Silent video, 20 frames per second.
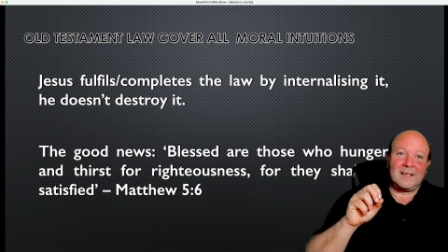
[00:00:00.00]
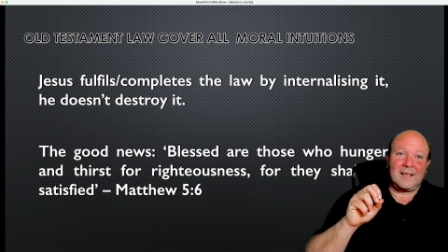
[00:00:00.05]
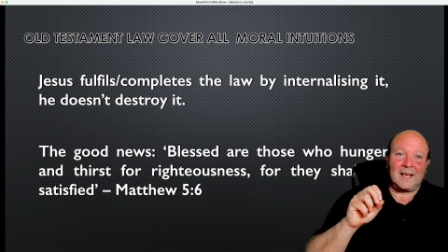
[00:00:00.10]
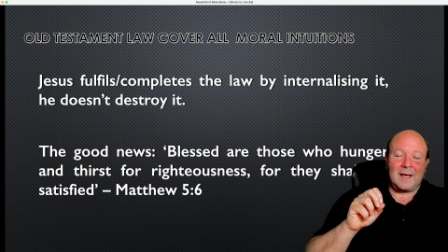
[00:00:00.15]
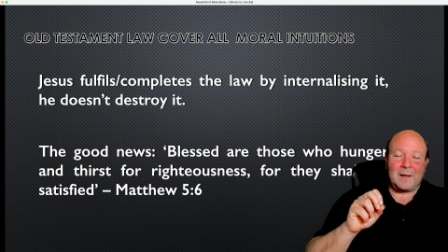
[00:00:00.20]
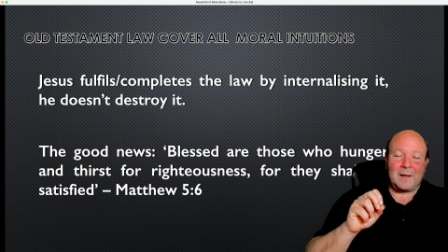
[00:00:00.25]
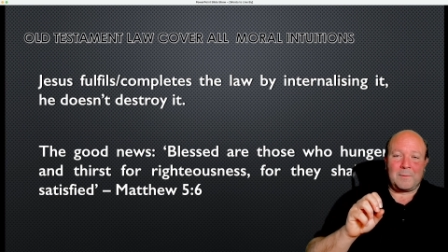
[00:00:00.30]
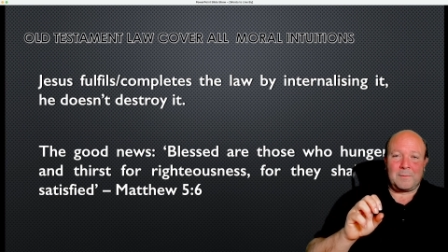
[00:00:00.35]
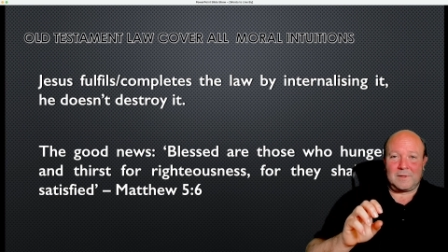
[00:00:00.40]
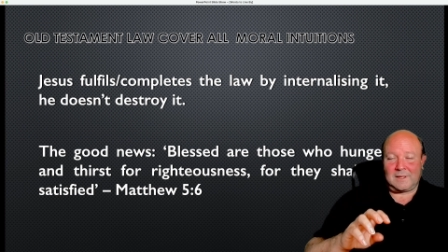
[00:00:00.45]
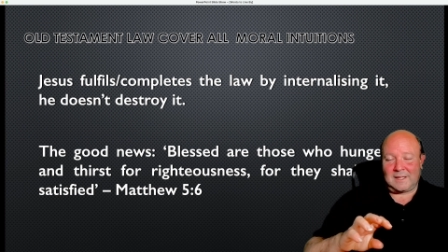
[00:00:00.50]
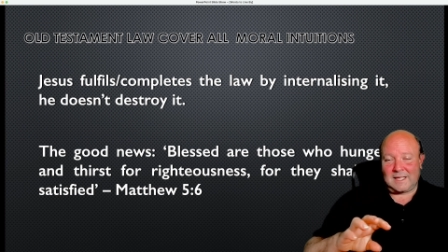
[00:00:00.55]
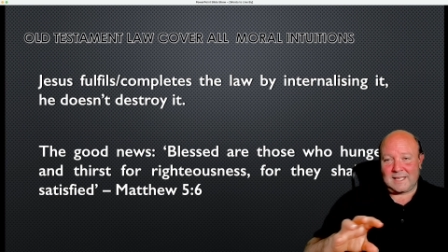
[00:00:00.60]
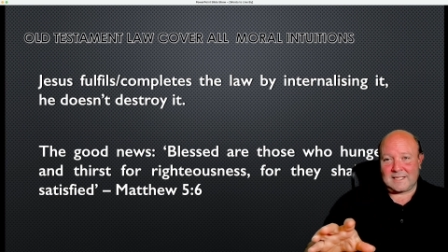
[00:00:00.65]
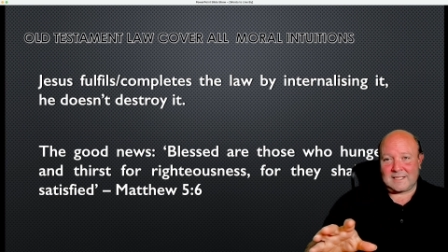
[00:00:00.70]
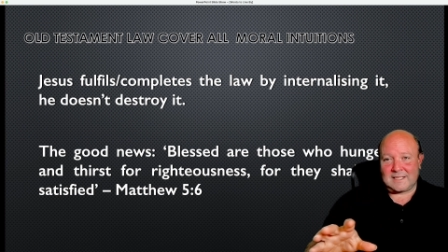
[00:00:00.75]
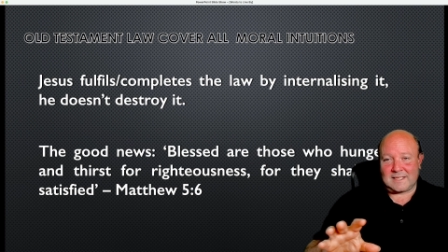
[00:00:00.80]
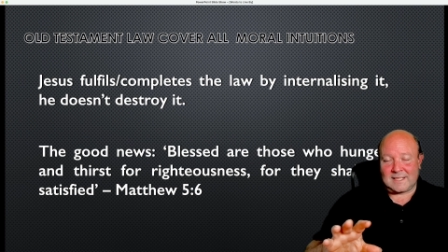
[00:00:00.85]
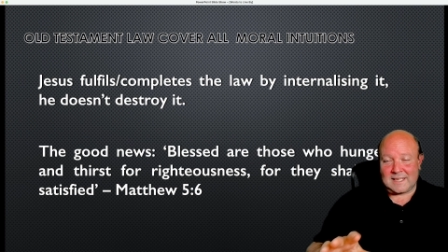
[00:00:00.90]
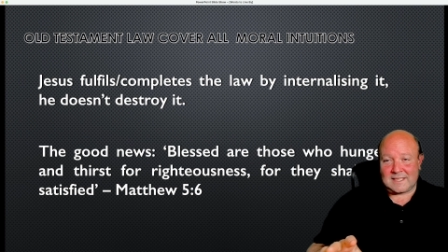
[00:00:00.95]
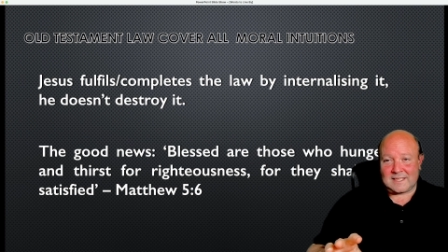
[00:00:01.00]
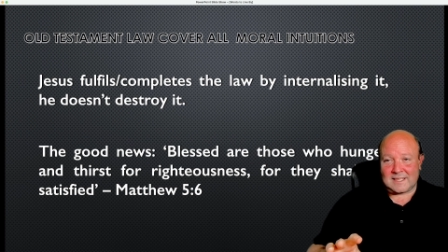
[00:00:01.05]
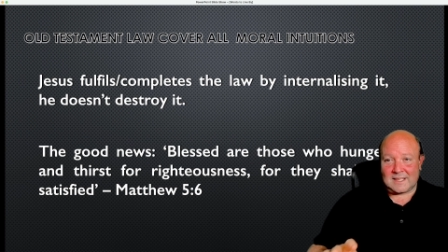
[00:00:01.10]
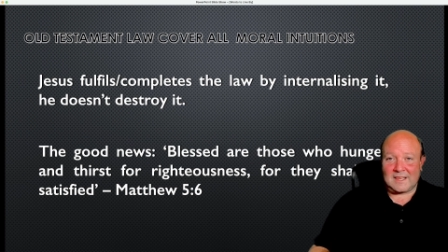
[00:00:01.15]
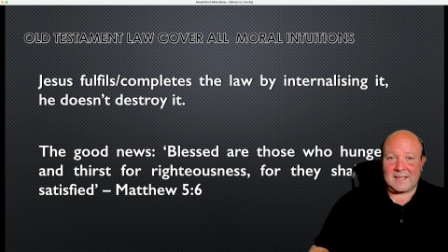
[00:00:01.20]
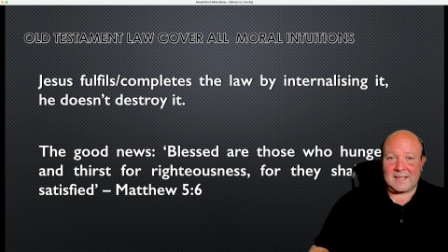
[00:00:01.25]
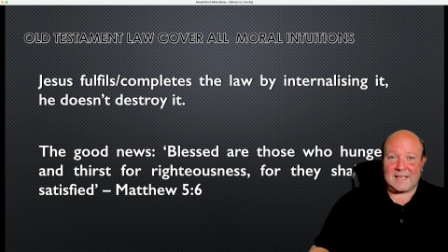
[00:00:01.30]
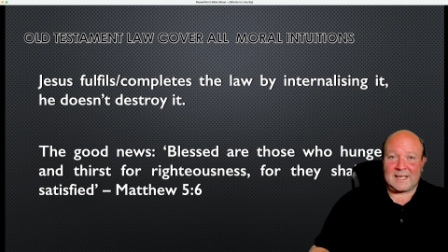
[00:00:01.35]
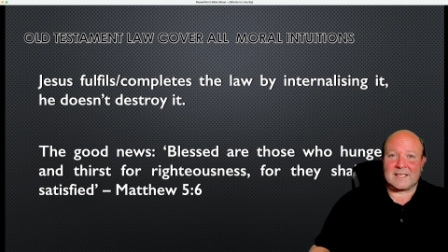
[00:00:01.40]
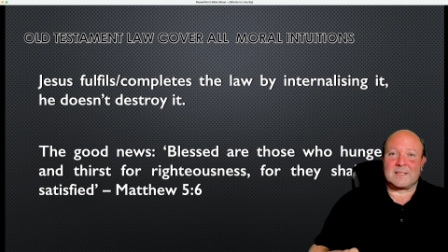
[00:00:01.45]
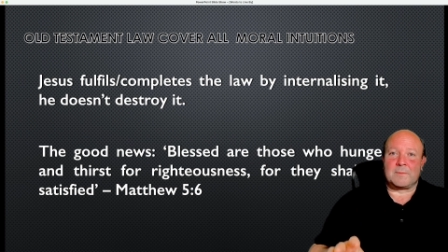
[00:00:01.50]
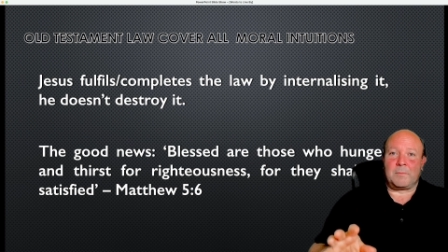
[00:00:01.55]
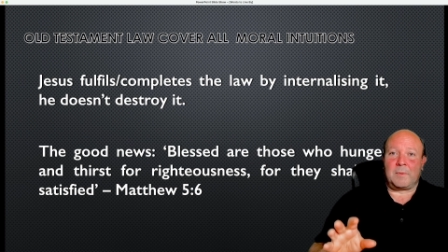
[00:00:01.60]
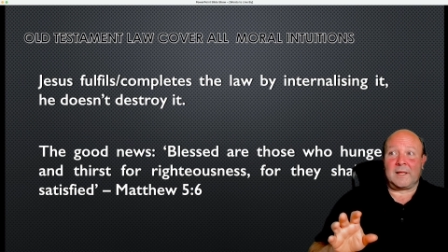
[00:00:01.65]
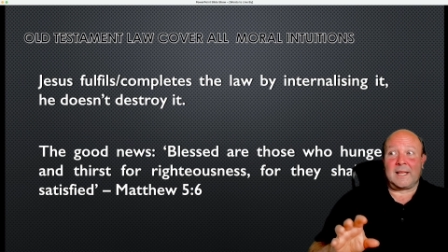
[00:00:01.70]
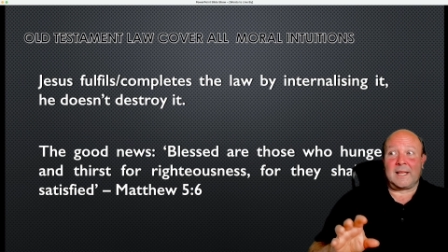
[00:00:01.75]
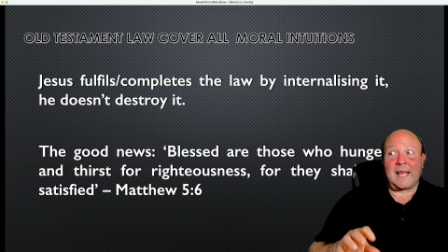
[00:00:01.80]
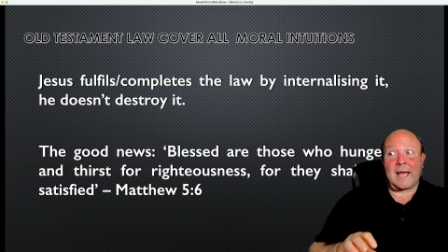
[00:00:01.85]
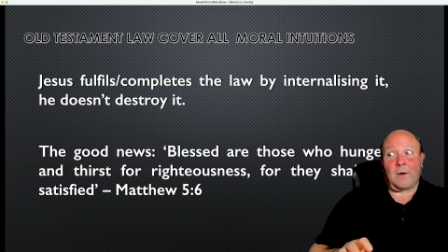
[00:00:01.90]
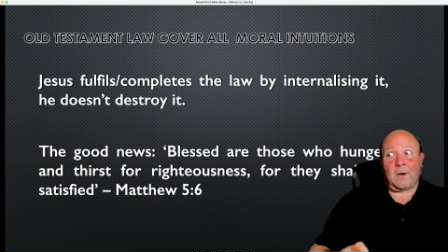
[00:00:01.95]
this, and this,
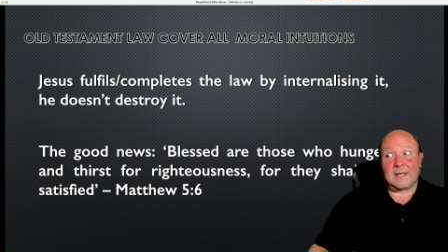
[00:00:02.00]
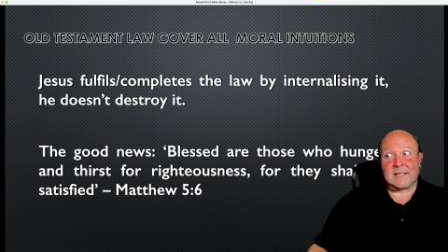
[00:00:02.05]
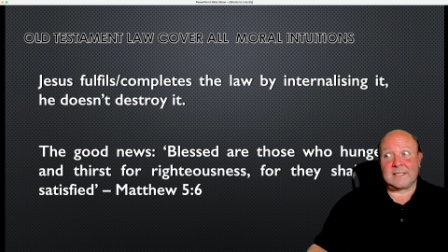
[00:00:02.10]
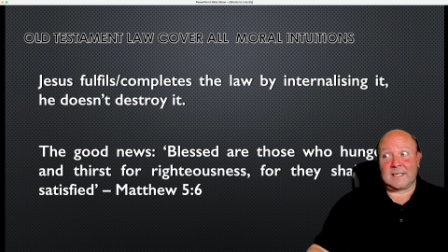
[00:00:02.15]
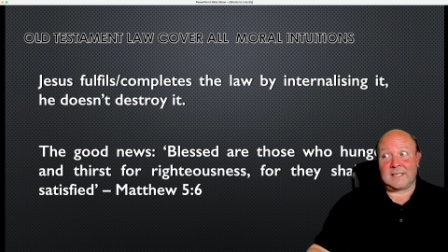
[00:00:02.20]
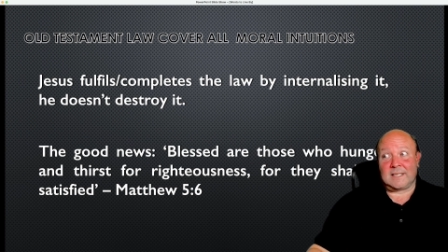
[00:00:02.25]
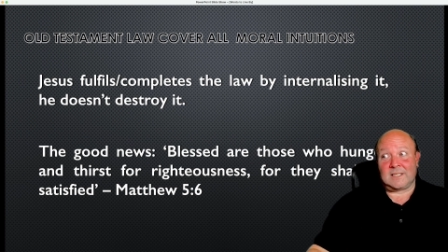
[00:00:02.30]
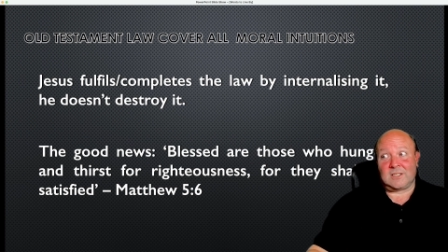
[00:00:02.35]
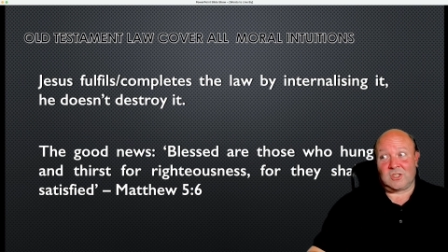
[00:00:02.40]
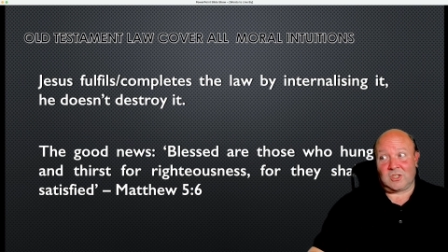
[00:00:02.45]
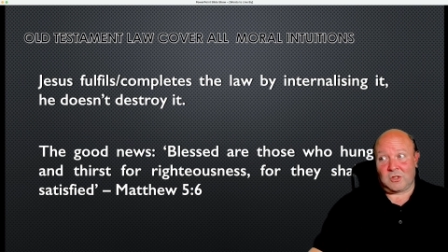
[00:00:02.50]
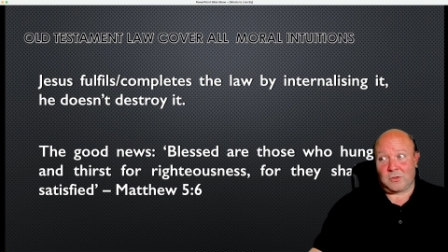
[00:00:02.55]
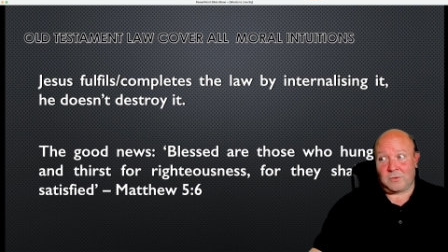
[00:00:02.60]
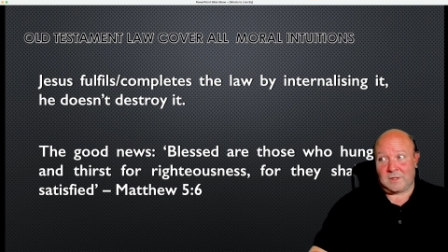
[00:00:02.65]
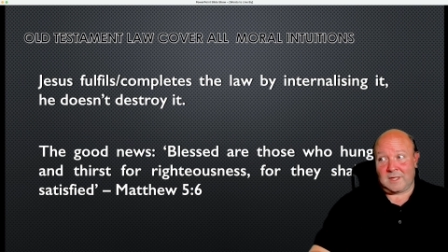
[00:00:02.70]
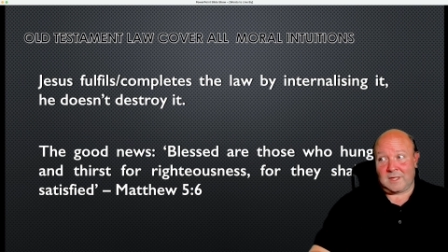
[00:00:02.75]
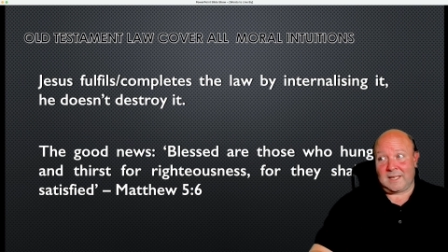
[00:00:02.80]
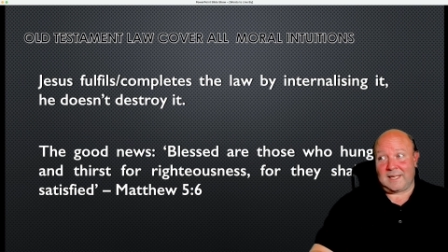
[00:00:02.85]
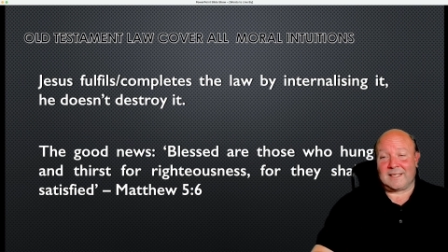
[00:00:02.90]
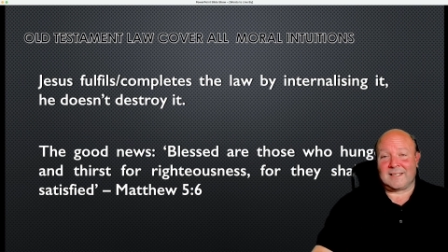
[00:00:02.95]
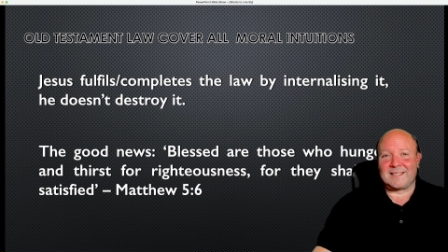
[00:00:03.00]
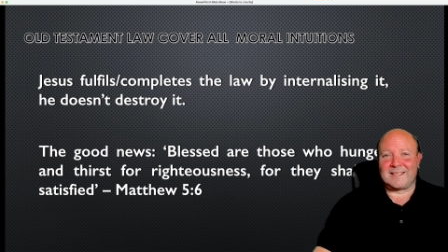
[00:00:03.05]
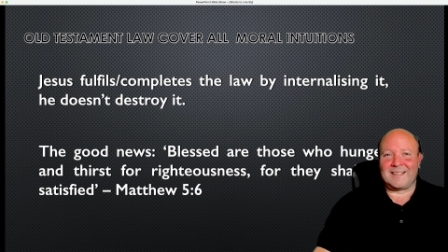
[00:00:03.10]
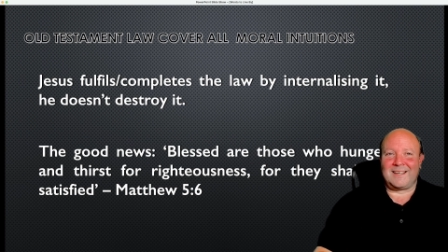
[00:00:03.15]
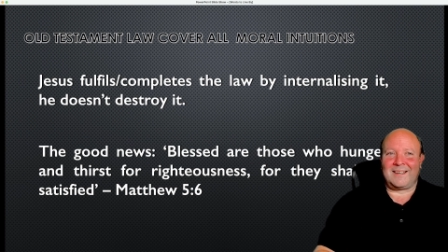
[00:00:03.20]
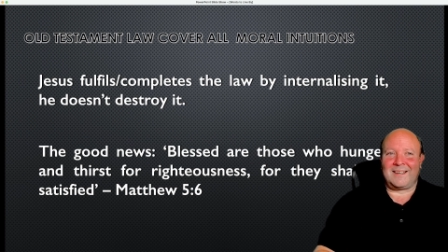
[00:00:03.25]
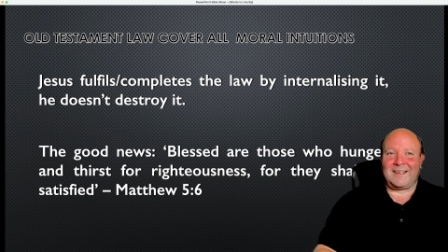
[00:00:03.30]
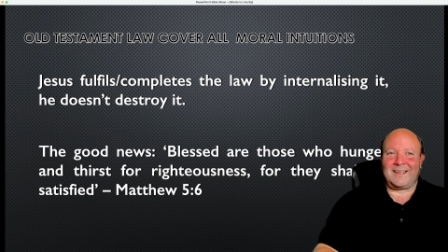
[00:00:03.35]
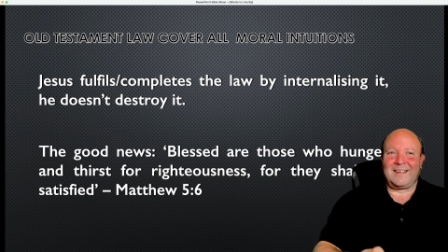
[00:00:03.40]
but now I say to you this.